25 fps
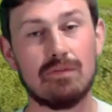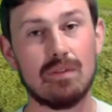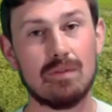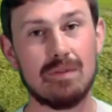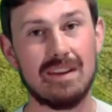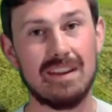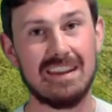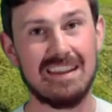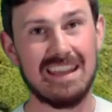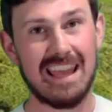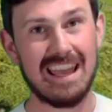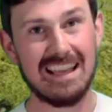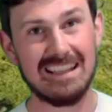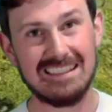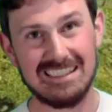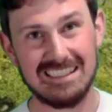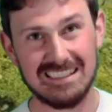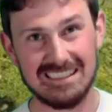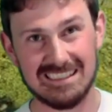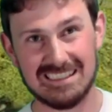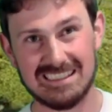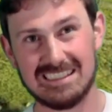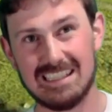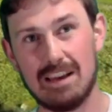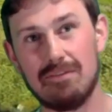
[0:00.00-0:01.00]
from the
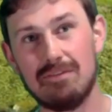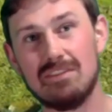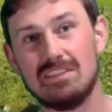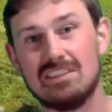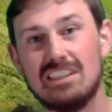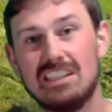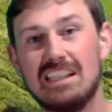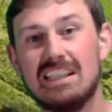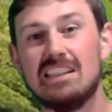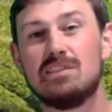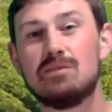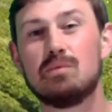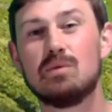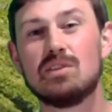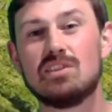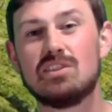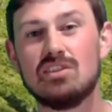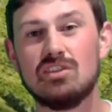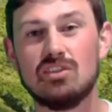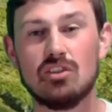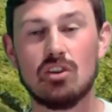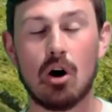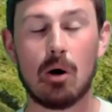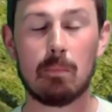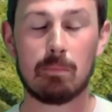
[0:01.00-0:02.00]
1870s was
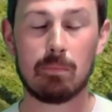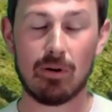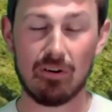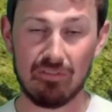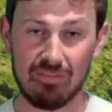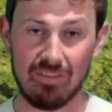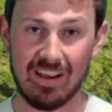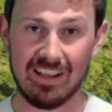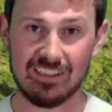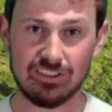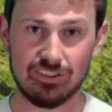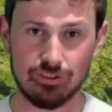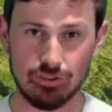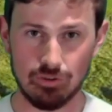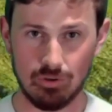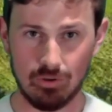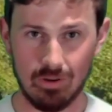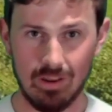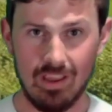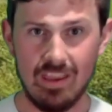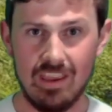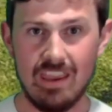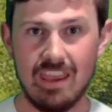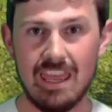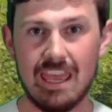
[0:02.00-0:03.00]
not
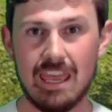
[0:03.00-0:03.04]
professional.